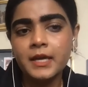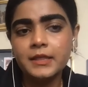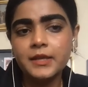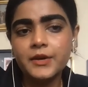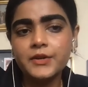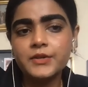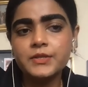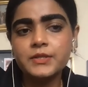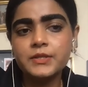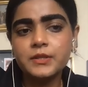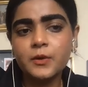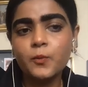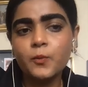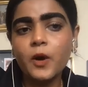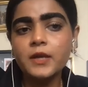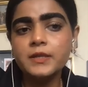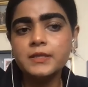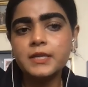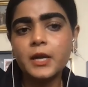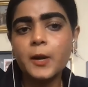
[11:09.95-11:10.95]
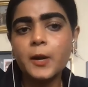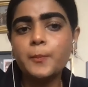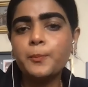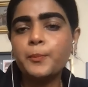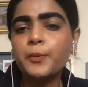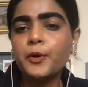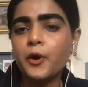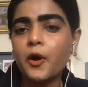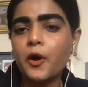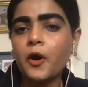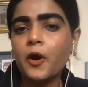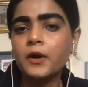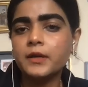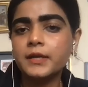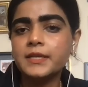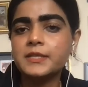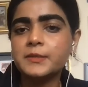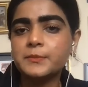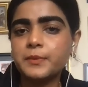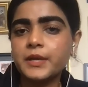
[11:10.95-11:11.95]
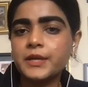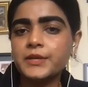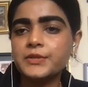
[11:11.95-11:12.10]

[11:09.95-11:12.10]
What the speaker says: There's the ones that are put on display.